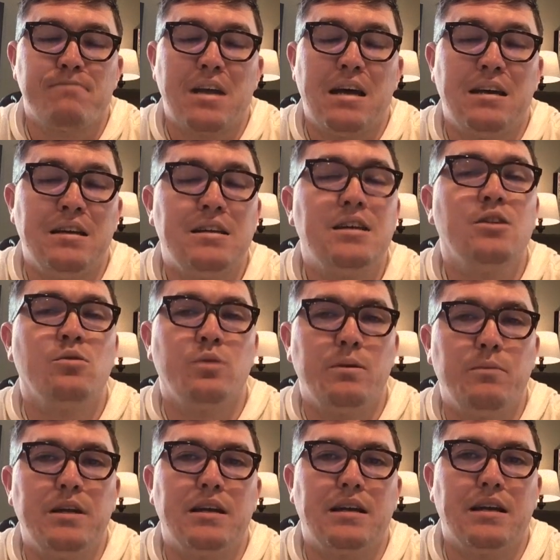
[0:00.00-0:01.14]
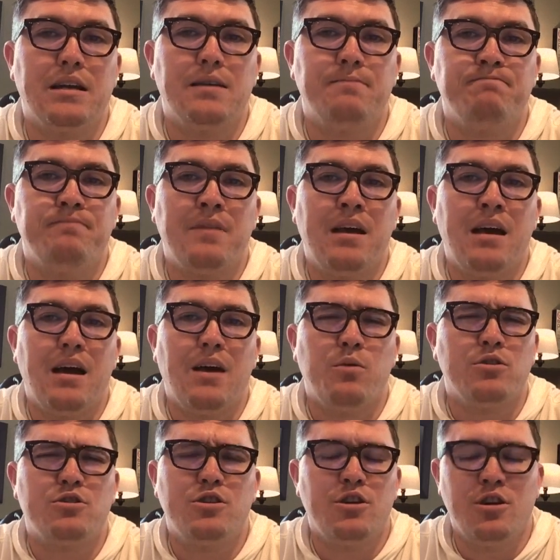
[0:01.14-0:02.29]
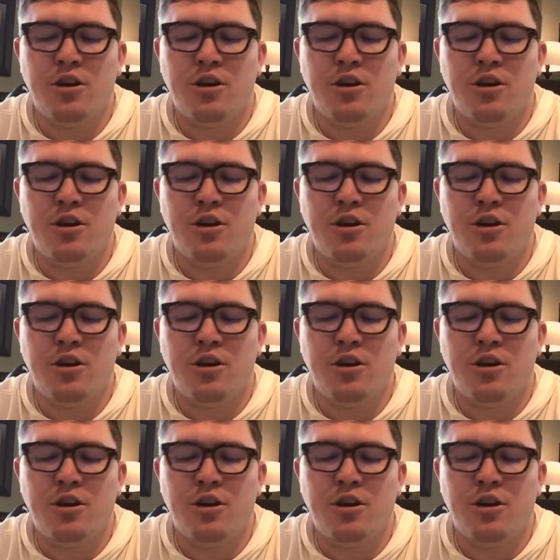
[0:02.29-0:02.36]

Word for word: and until we meet again i want you to